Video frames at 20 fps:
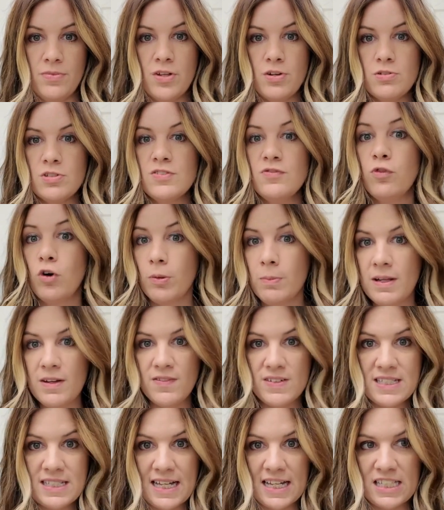those formative
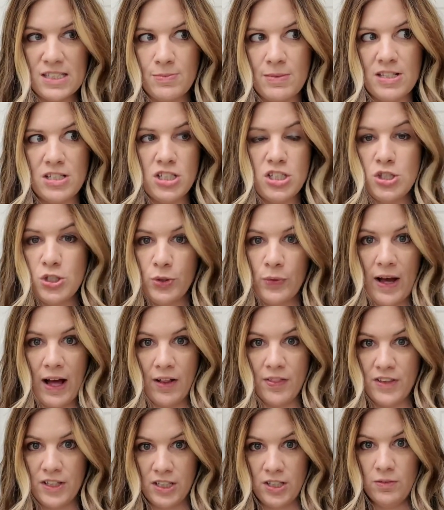assessments
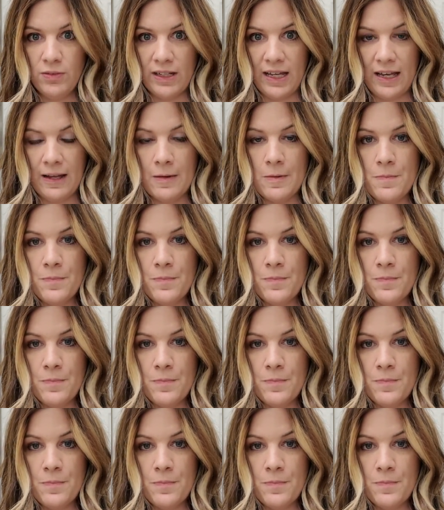throughout the unit?